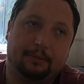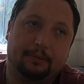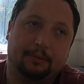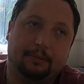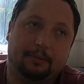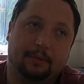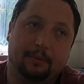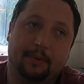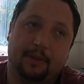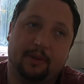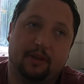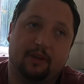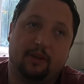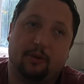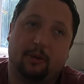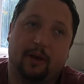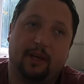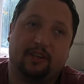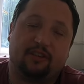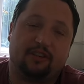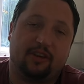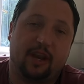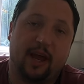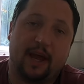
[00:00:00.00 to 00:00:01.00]
I mean the
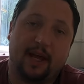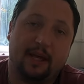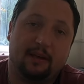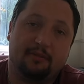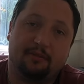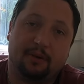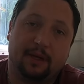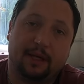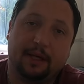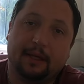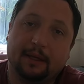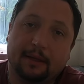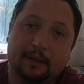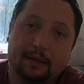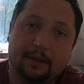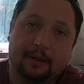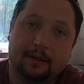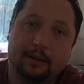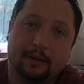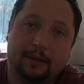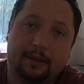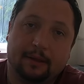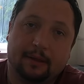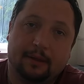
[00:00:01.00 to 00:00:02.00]
U.S. Navy
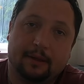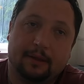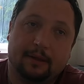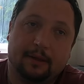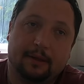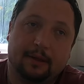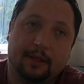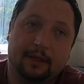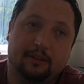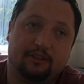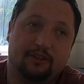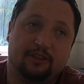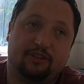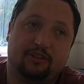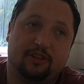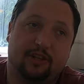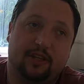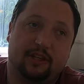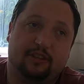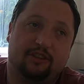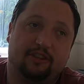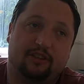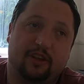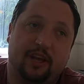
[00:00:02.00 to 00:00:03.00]
is just an
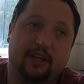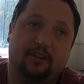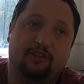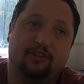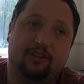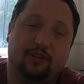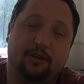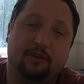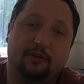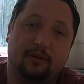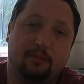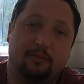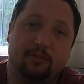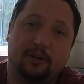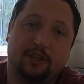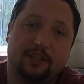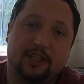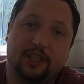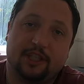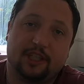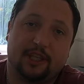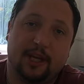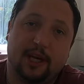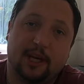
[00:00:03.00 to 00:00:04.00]
extension of the
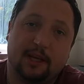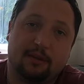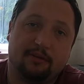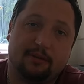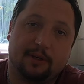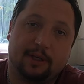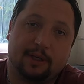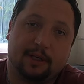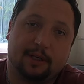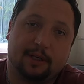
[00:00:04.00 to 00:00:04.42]
British Navy,